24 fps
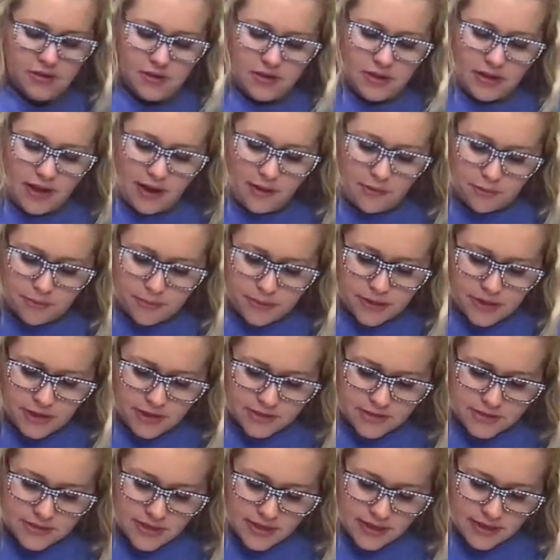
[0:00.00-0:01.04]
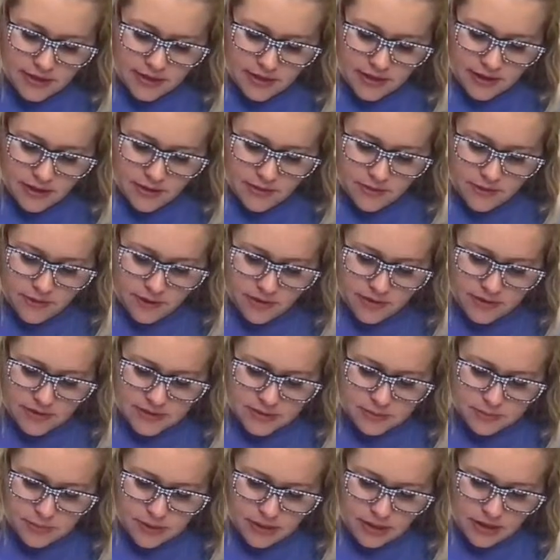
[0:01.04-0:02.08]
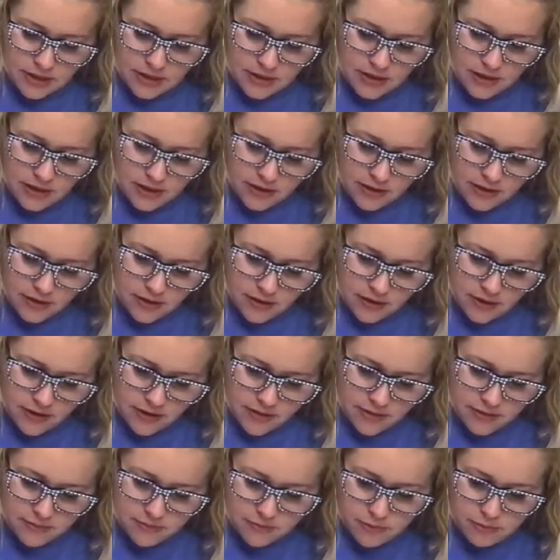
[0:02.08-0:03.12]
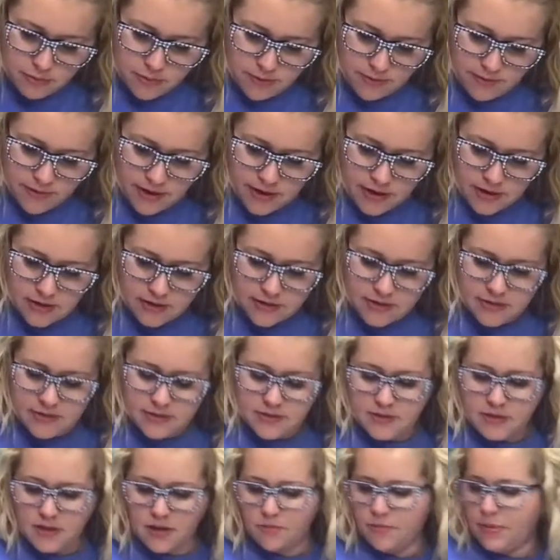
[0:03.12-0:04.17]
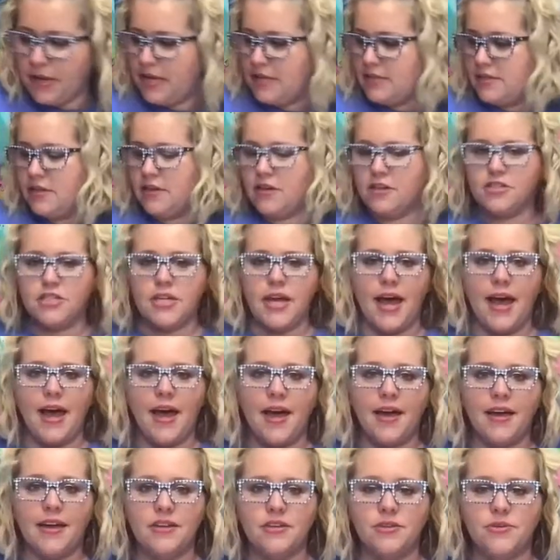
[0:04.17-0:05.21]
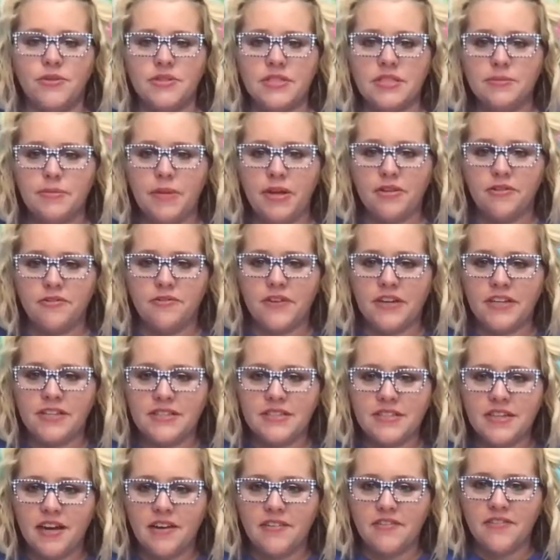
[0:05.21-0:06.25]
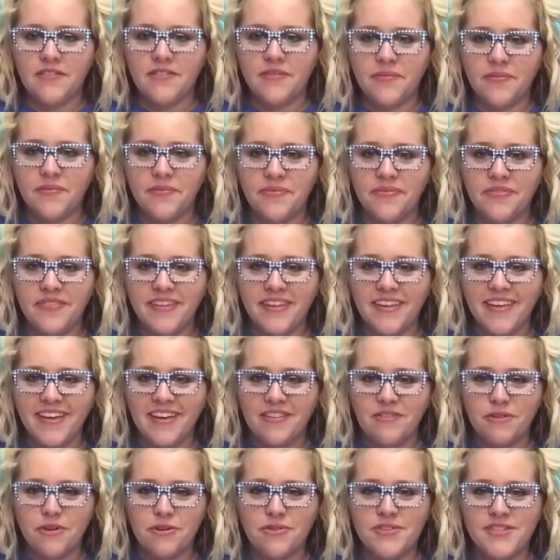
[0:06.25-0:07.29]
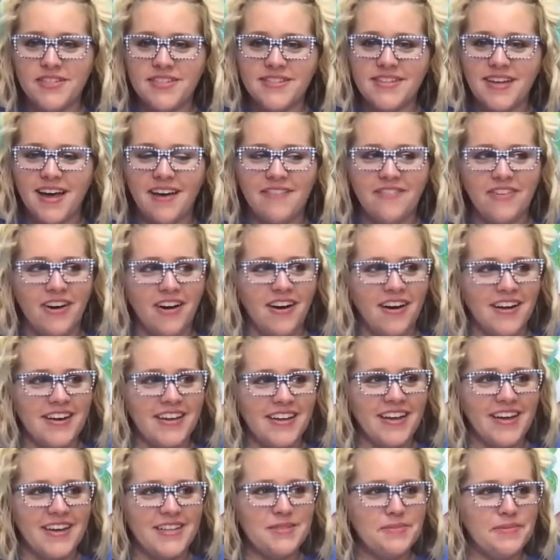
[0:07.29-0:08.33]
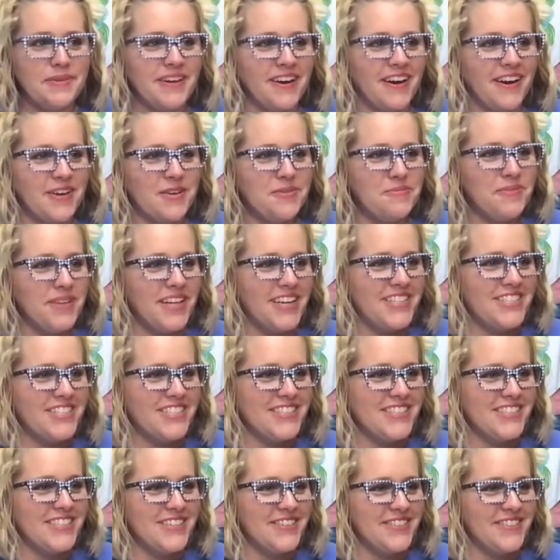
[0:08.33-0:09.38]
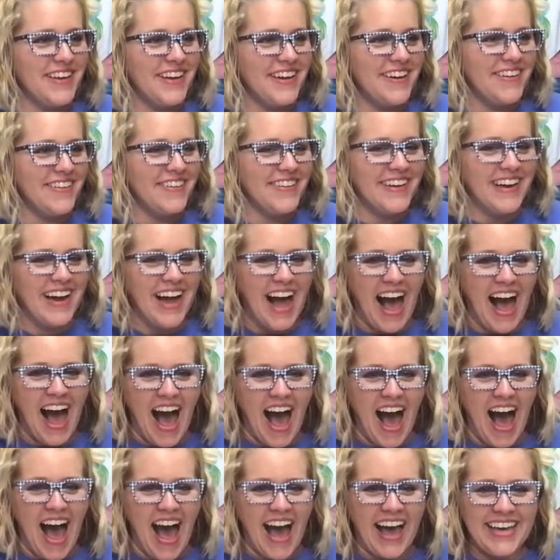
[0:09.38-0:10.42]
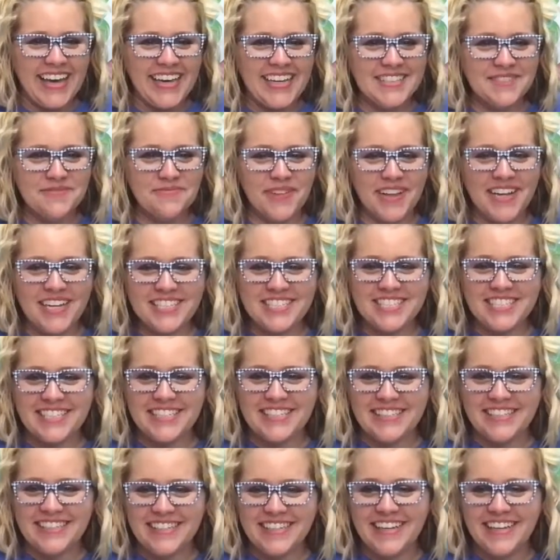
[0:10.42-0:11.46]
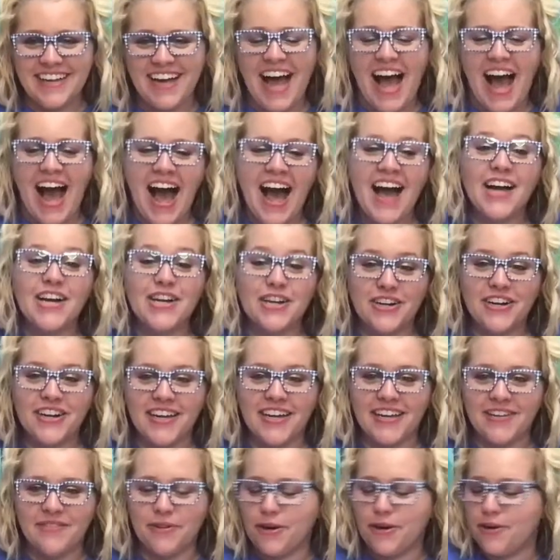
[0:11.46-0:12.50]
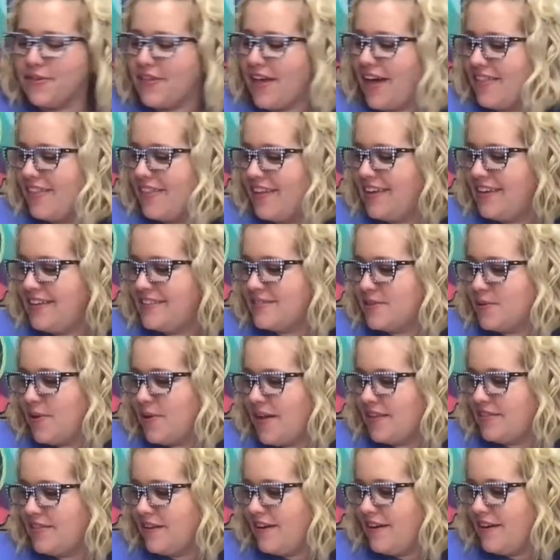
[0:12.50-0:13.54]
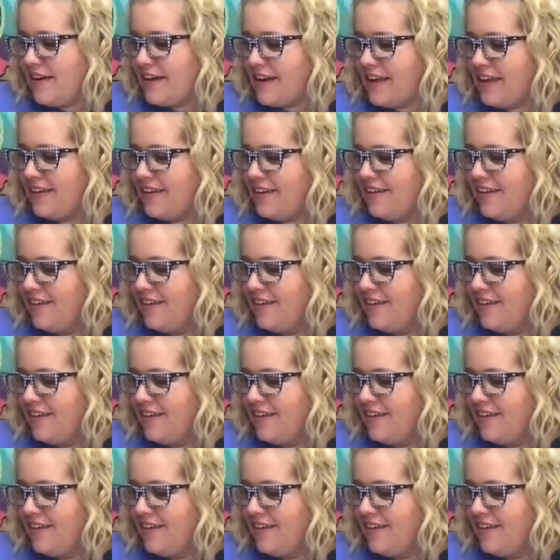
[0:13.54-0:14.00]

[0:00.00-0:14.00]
Okay, we're putting our second coat on this pink here, and then we'll be ready to start painting our tag and doing some other fun stuff. Ruth says, I have a haughty husband. Are you blushing too Anyways. now? he's blushing. I agree, Ruth. I think he's quite the hottie.